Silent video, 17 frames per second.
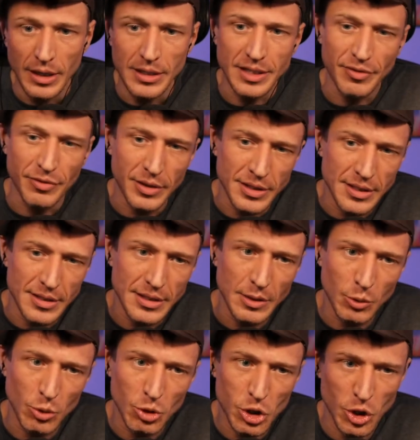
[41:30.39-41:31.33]
differences
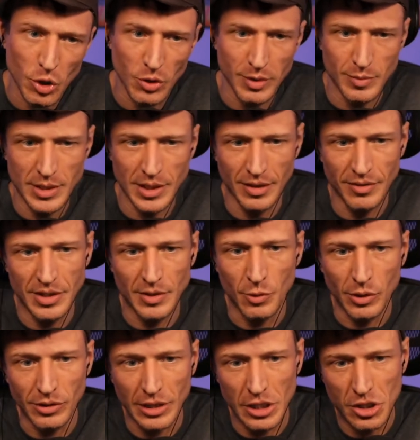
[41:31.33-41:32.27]
that will show themselves in
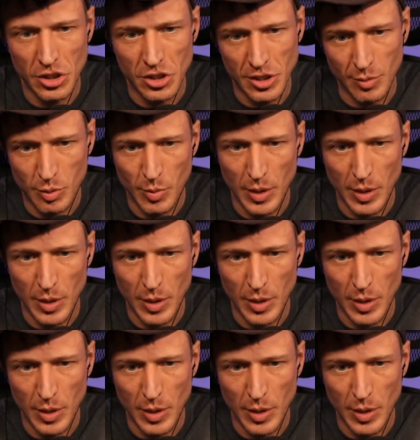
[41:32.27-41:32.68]
relationships